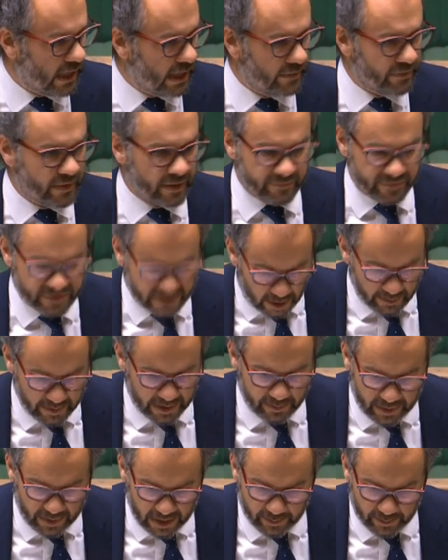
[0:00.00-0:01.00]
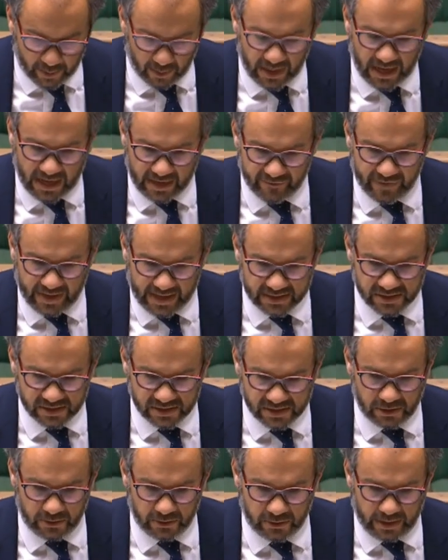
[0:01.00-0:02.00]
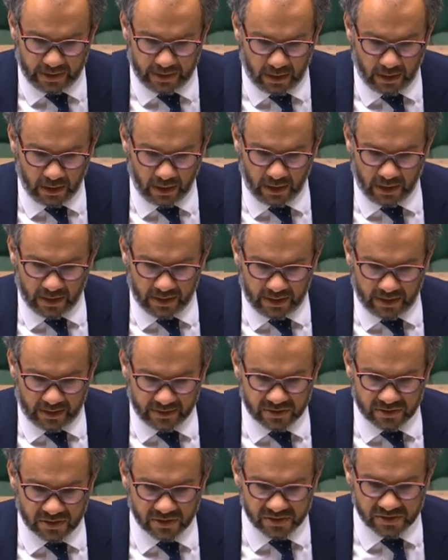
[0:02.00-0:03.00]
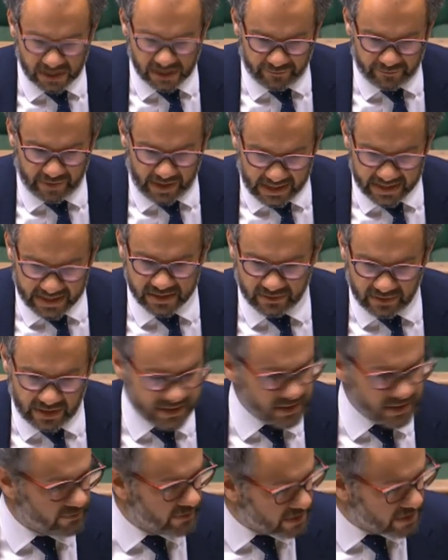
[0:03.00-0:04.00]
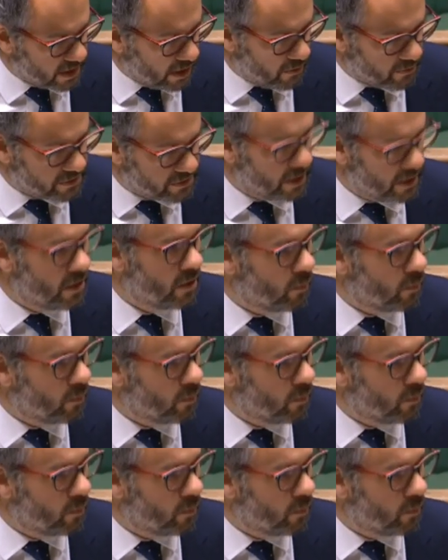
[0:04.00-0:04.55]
and that so many people have had to suffer as a result.